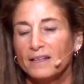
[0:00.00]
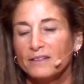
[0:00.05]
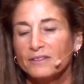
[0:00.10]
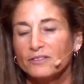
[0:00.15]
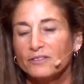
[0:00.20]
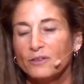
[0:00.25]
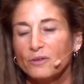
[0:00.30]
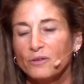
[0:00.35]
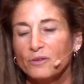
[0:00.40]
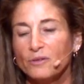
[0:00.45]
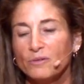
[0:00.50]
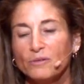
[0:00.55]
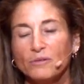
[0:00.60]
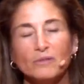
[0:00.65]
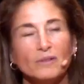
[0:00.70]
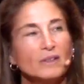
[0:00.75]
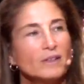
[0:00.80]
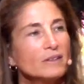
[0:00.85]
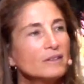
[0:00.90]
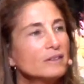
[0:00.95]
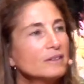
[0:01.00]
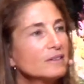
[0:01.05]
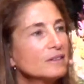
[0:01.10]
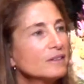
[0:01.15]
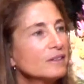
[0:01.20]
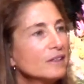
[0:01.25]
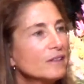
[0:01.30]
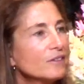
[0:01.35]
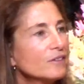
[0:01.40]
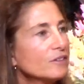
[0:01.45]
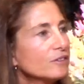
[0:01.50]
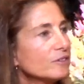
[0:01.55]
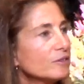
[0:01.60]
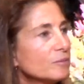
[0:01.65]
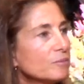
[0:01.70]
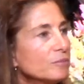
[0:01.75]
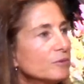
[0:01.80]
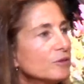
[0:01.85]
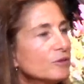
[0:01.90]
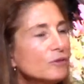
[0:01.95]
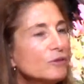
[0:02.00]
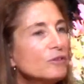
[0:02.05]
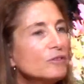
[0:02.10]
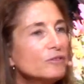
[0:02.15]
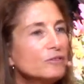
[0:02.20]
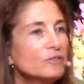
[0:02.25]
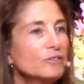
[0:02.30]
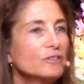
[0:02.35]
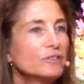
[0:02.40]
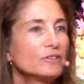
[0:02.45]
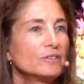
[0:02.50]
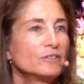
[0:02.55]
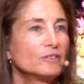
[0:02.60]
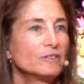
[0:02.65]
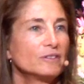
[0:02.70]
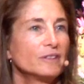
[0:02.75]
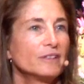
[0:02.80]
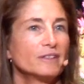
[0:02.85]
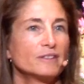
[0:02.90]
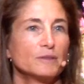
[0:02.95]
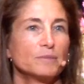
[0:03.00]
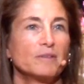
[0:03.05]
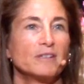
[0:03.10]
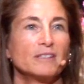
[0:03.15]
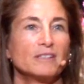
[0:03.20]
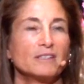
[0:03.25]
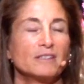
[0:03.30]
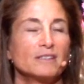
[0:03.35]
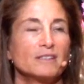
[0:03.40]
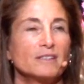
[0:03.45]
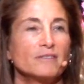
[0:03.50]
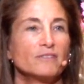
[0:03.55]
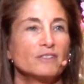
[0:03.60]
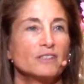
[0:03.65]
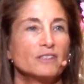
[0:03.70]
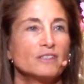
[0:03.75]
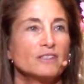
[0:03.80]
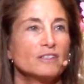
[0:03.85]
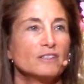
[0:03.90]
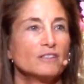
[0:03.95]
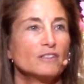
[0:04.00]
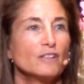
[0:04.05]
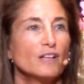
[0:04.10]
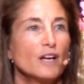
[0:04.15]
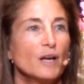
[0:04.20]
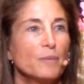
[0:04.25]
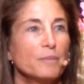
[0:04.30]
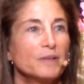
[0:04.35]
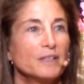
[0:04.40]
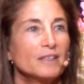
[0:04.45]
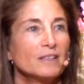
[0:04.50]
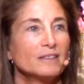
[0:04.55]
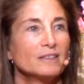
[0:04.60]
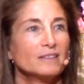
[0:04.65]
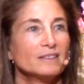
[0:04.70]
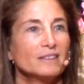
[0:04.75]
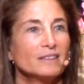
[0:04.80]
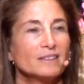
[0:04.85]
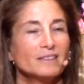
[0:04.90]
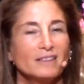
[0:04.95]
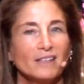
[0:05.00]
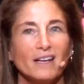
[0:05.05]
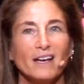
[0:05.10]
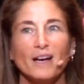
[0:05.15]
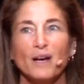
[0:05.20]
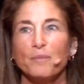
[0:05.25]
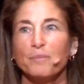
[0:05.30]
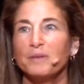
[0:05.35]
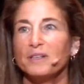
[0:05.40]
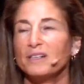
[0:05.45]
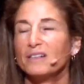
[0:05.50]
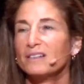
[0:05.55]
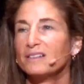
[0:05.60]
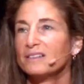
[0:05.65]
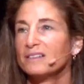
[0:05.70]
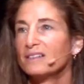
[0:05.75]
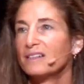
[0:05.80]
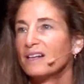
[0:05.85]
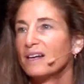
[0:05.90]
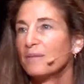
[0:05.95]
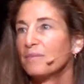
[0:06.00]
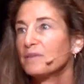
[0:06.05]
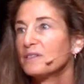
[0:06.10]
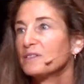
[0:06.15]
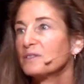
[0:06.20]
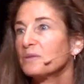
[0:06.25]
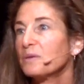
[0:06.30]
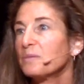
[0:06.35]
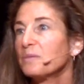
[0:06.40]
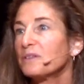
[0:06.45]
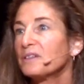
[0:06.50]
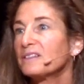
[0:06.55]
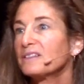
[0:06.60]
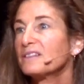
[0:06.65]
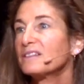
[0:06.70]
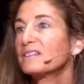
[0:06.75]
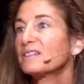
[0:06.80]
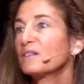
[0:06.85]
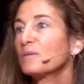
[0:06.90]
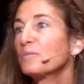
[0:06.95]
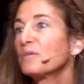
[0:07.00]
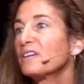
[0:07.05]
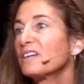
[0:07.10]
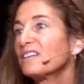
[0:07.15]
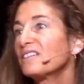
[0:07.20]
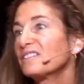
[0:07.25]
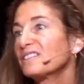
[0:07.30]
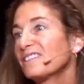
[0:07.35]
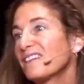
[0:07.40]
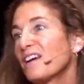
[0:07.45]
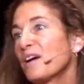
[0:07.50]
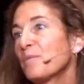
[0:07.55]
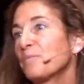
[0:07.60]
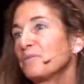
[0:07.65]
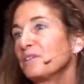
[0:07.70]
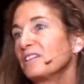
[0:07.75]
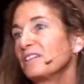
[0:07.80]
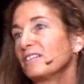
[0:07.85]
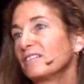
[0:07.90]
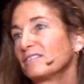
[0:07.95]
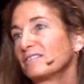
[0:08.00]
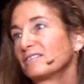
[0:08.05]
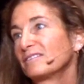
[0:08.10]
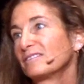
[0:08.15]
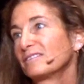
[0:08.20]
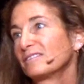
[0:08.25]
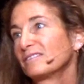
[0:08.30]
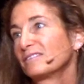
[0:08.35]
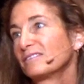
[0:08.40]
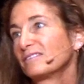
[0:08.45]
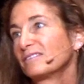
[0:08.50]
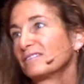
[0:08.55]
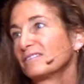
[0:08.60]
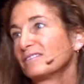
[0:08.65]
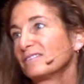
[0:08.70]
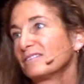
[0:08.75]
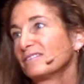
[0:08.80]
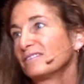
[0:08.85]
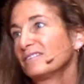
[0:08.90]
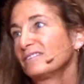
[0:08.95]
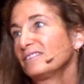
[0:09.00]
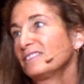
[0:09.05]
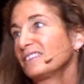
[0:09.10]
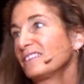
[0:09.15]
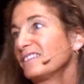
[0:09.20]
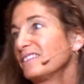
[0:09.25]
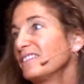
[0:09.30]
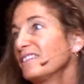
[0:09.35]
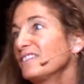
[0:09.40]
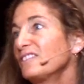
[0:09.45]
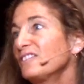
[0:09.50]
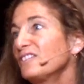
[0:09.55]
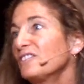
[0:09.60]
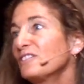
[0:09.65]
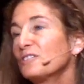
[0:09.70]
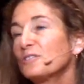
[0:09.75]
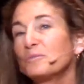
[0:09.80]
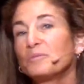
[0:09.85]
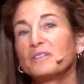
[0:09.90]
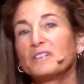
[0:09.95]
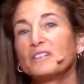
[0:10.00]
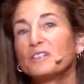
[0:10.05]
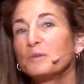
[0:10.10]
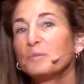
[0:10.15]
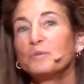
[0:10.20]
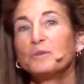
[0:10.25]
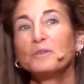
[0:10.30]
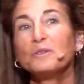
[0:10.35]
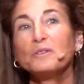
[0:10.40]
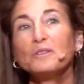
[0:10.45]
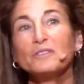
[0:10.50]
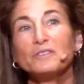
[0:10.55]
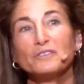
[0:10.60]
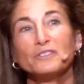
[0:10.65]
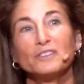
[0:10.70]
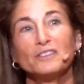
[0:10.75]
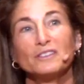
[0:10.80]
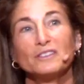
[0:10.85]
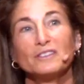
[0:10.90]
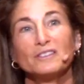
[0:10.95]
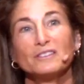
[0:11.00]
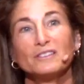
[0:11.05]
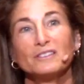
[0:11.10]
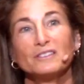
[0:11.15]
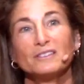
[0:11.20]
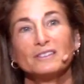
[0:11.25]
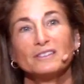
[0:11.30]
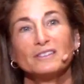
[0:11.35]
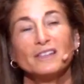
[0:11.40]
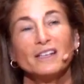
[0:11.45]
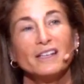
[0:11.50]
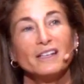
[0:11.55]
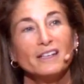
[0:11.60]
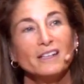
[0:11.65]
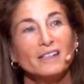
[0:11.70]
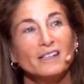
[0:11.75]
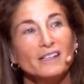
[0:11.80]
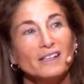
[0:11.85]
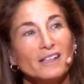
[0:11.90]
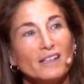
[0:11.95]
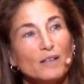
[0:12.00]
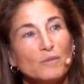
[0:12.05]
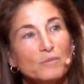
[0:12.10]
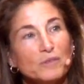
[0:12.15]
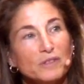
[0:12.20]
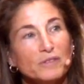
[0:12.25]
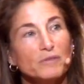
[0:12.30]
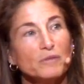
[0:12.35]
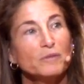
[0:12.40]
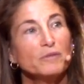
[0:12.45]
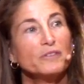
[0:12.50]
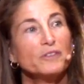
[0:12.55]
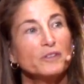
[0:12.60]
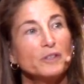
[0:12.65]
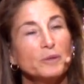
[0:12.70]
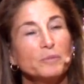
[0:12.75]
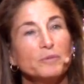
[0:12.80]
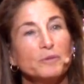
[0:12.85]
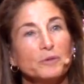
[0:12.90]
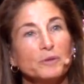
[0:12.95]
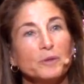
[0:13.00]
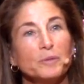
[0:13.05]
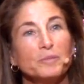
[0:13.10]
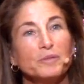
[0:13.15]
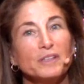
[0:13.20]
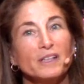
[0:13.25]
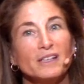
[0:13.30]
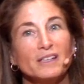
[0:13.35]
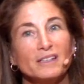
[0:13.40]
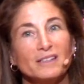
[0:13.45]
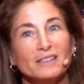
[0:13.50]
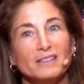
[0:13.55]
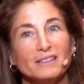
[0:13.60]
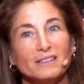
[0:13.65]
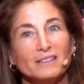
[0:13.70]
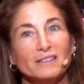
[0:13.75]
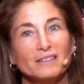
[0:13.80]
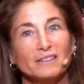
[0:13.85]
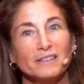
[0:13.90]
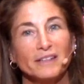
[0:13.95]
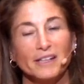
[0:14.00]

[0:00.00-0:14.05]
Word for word: So there's some beautiful expressions of conditional happiness, like the happiness that happens when we see someone else happy. It's conditional, but it's beautiful. And it comes from a very pure place.